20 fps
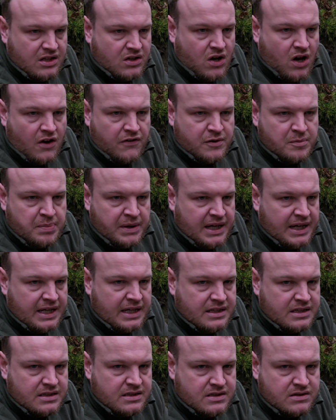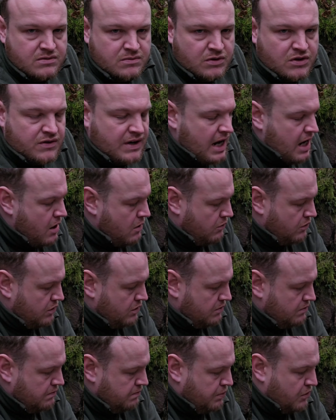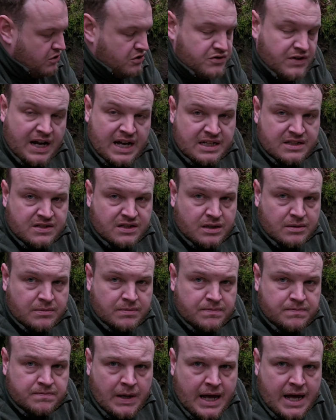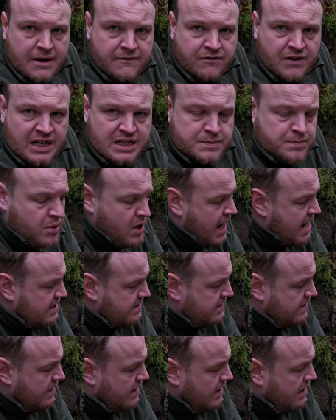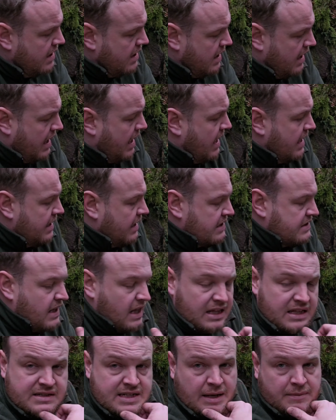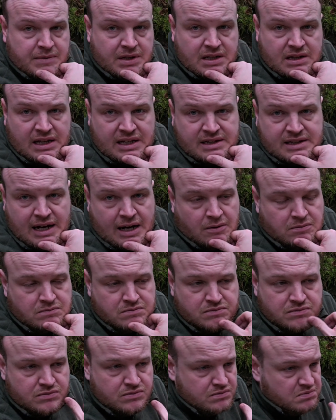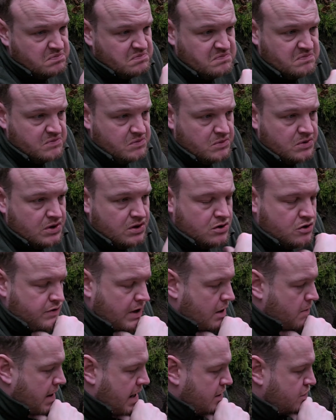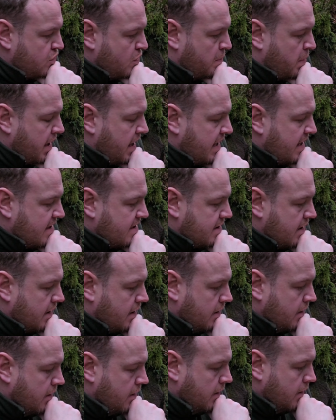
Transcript: The coffee beans were ground, put straight into the uh, French press, and I salad tipped the lid down. Straight away, super easy.